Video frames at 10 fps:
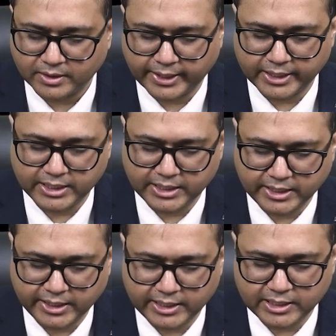any
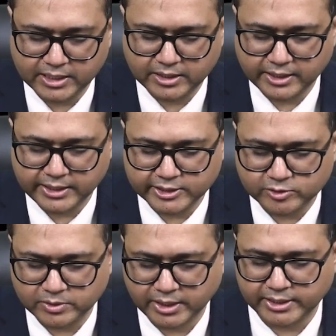
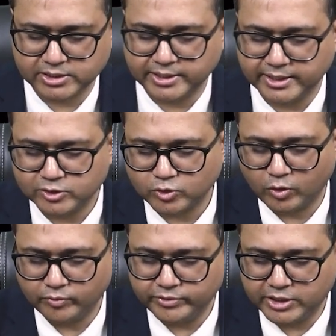increased incidence
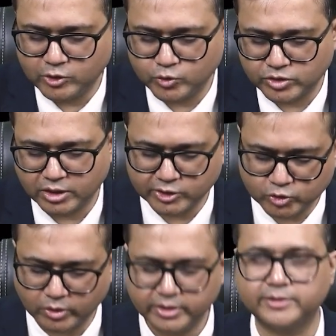of delusional
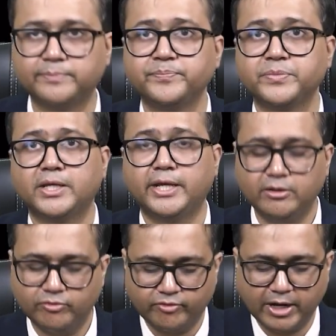disorder
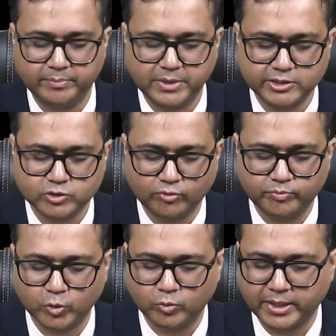in families of
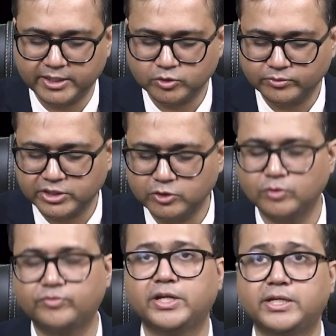probands of
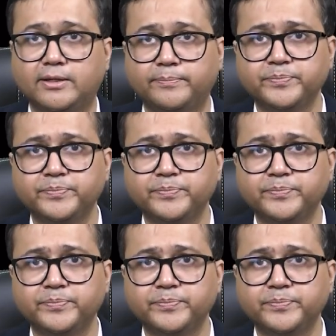schizophrenia.